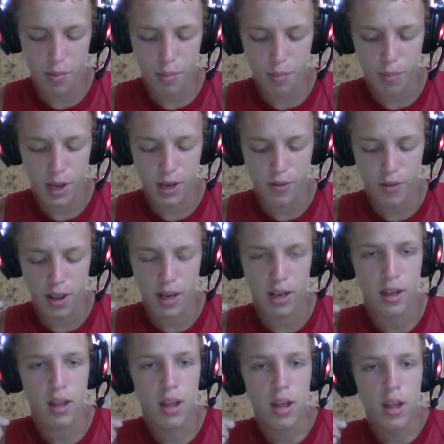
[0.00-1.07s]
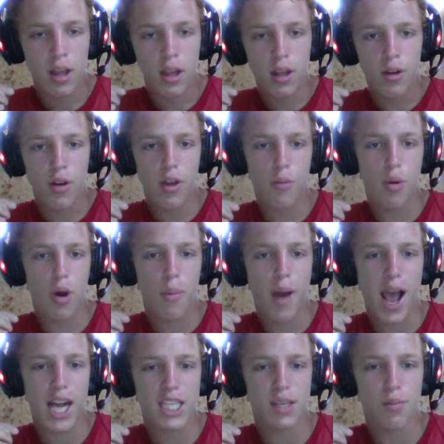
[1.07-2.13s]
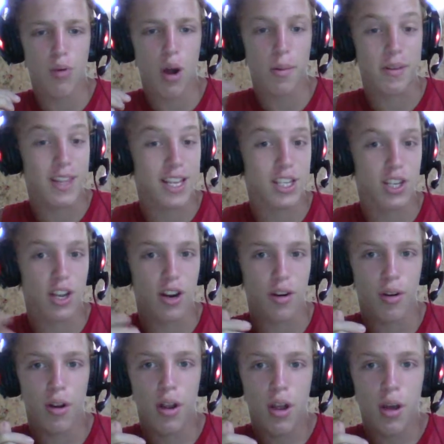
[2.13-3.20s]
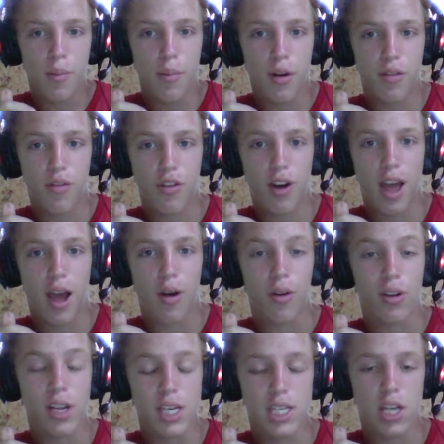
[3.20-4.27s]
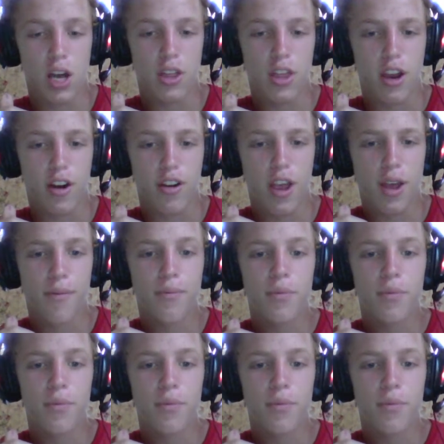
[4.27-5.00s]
Mike Vick. It will pass him probably this year, but for now he's not there yet.